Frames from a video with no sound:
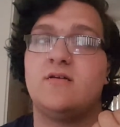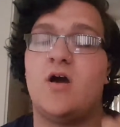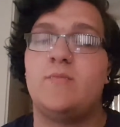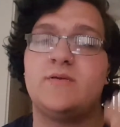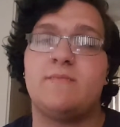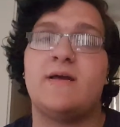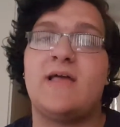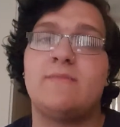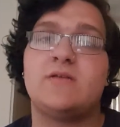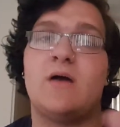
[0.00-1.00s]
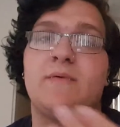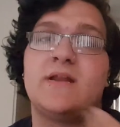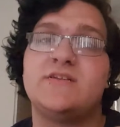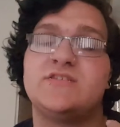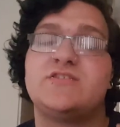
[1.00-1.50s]
opened up my laptop and
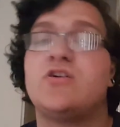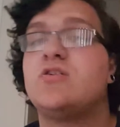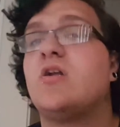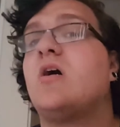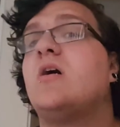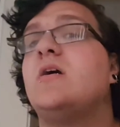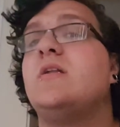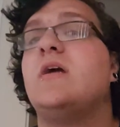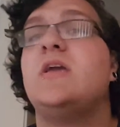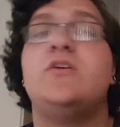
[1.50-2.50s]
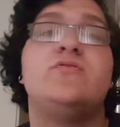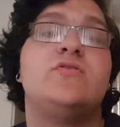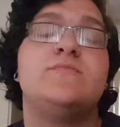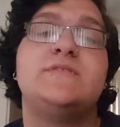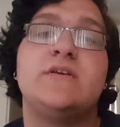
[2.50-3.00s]
I just turned on a
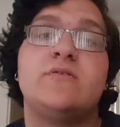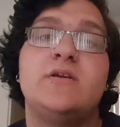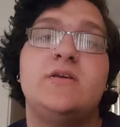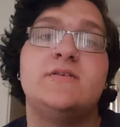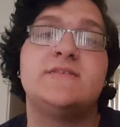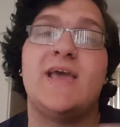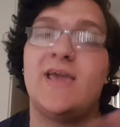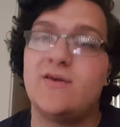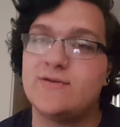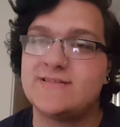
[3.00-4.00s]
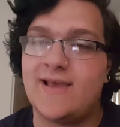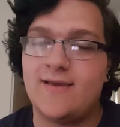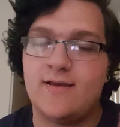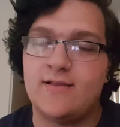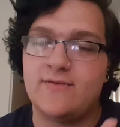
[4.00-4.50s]
YouTube series, Hey
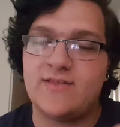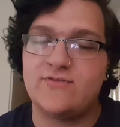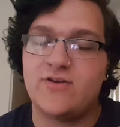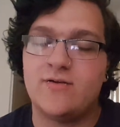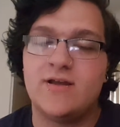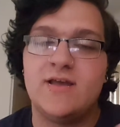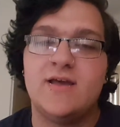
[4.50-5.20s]
USA. I love that show.